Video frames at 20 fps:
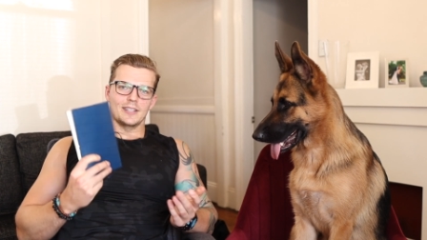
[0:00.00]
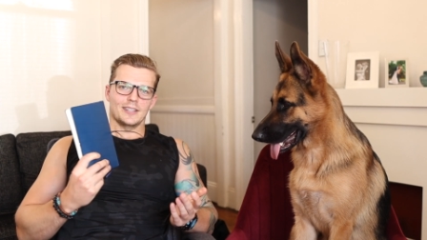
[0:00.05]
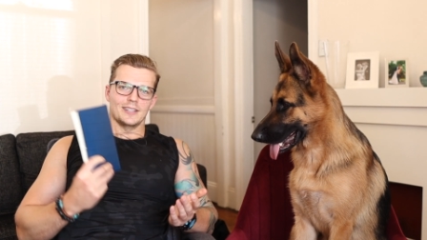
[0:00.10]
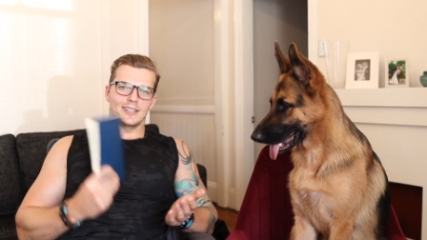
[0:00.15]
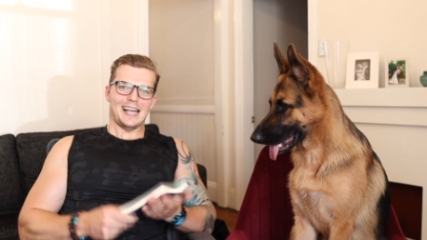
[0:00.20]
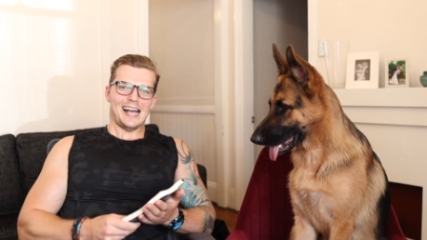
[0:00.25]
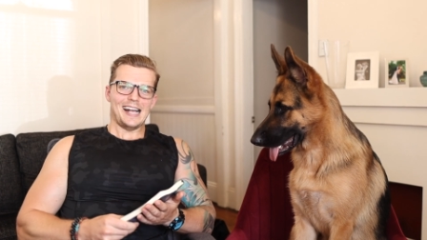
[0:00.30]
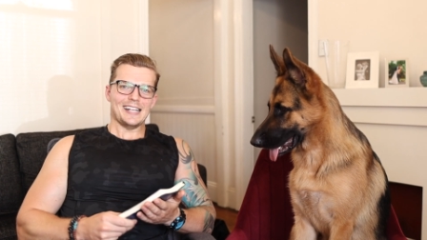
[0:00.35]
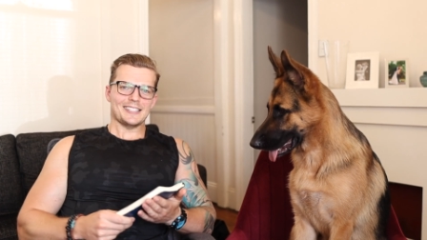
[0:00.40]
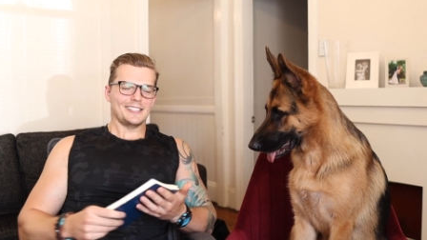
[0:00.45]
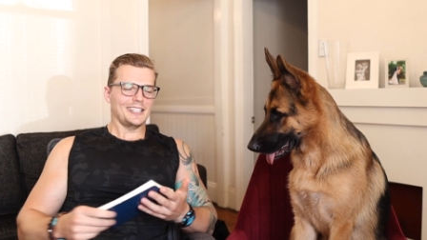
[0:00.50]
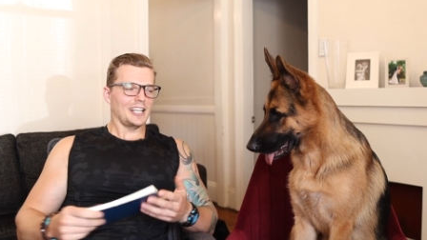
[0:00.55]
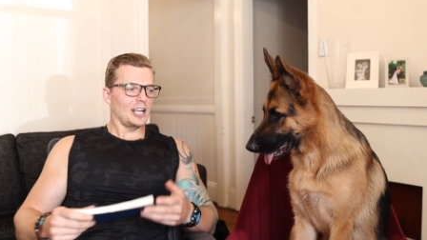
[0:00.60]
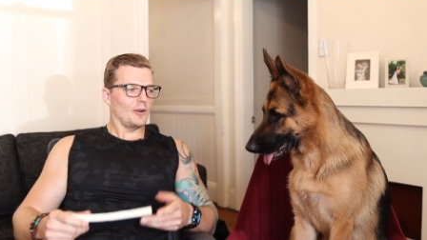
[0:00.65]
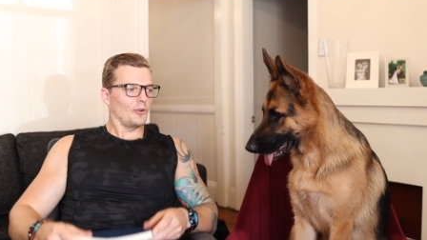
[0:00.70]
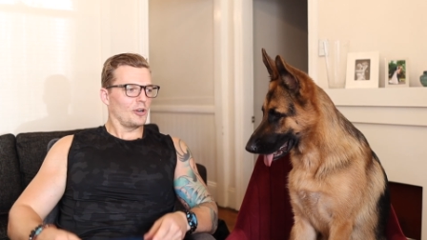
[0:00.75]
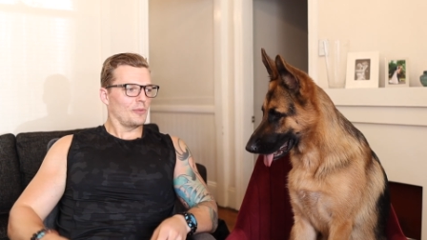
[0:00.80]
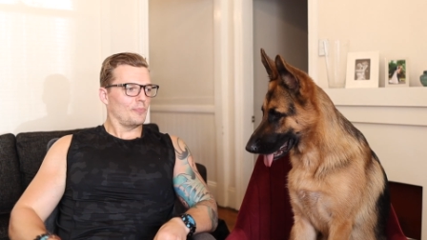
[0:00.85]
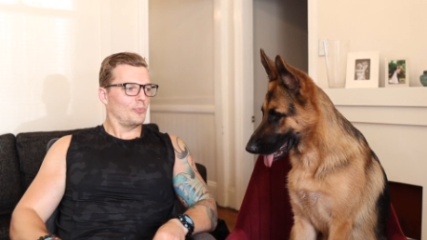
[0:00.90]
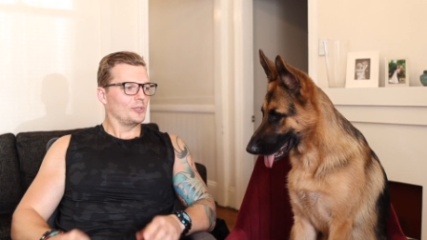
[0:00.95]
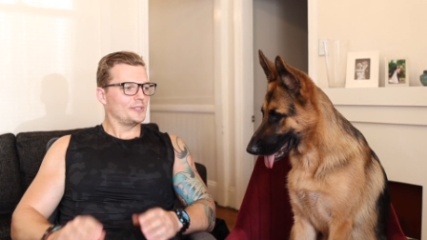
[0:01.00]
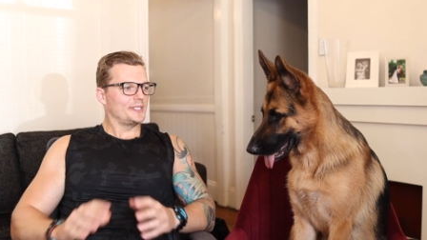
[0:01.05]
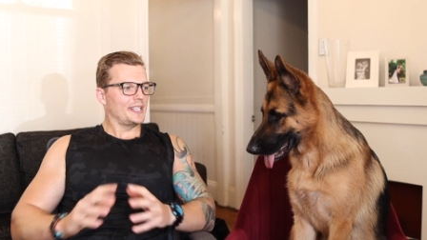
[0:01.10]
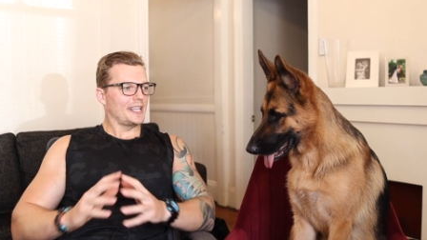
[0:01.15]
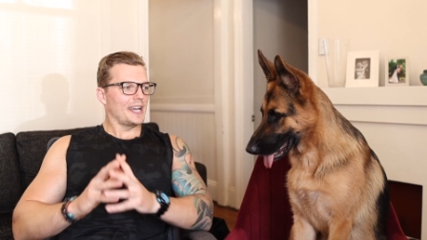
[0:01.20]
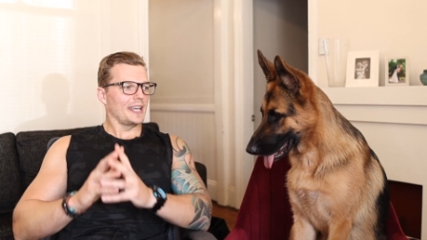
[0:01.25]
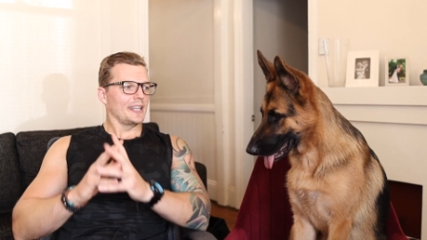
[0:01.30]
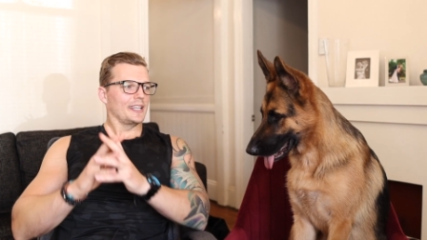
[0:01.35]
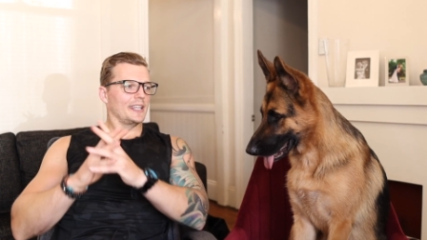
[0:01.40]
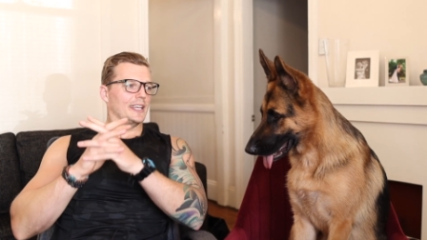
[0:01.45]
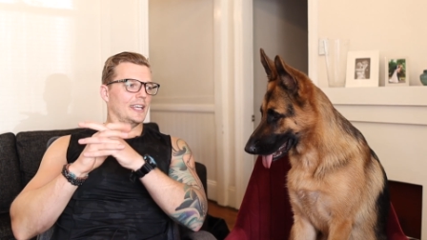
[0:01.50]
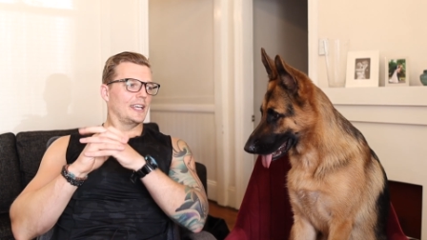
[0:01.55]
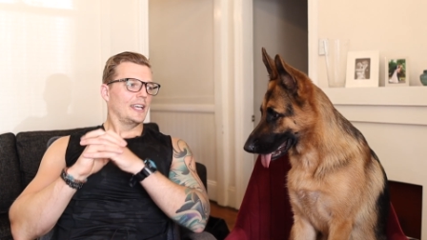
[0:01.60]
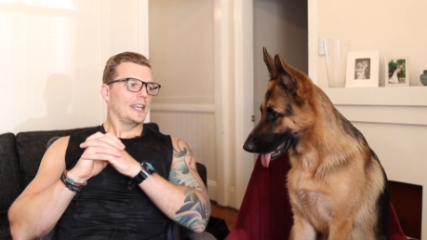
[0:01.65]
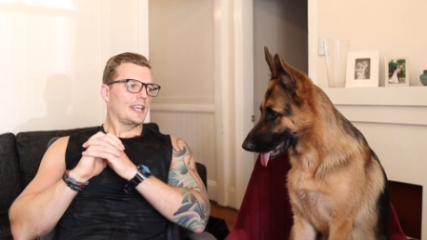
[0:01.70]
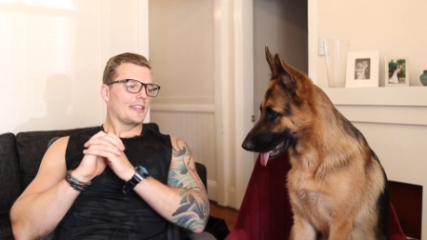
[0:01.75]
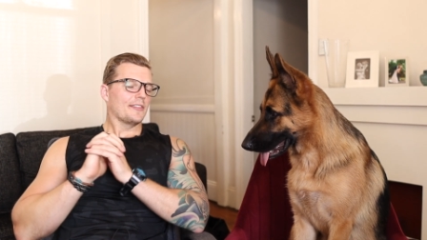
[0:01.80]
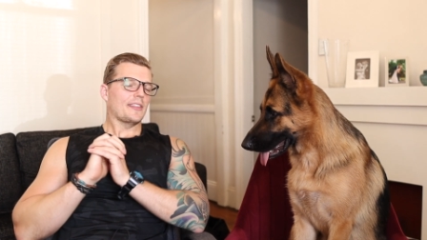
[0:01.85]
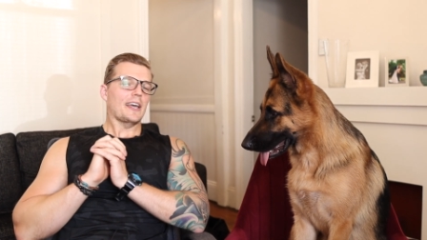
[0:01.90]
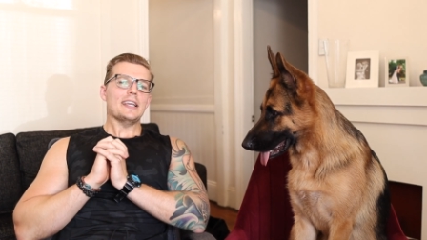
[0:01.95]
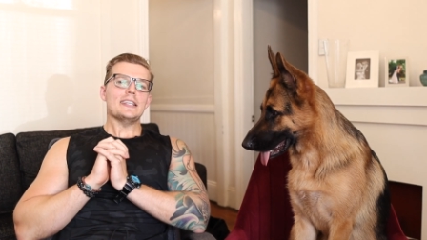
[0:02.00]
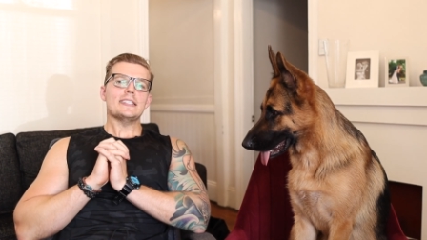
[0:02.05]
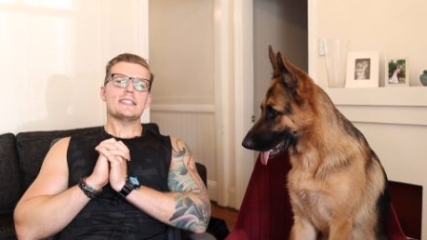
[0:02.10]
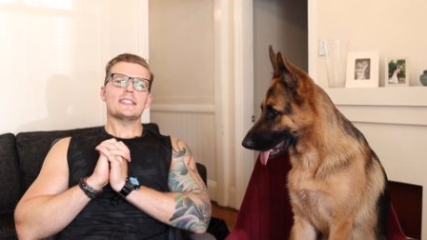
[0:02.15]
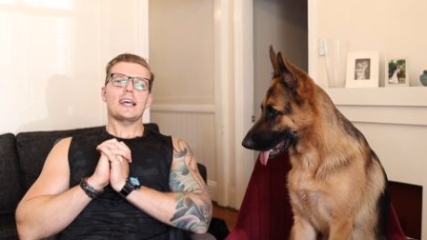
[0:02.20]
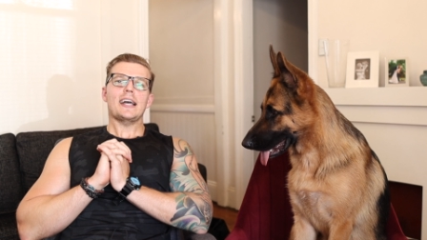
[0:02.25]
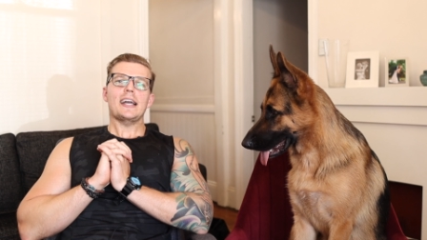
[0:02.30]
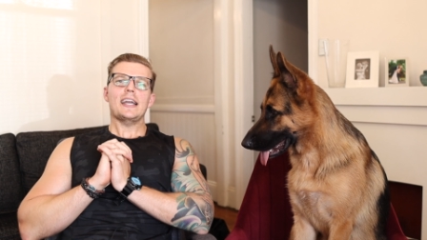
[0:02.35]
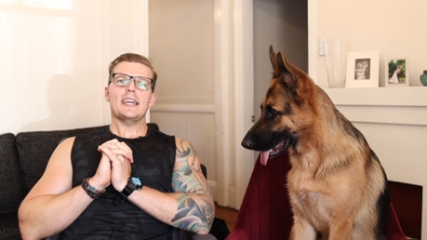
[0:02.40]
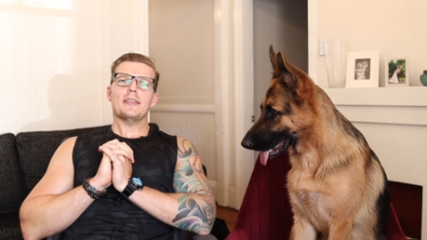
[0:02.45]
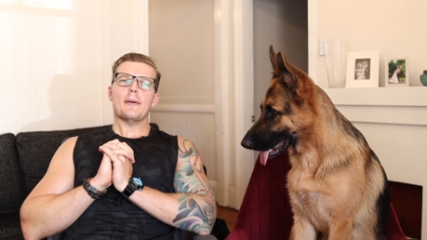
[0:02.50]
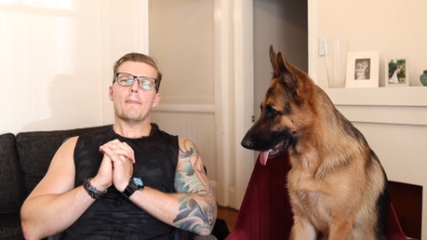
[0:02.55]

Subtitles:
last thing I want to put down. They say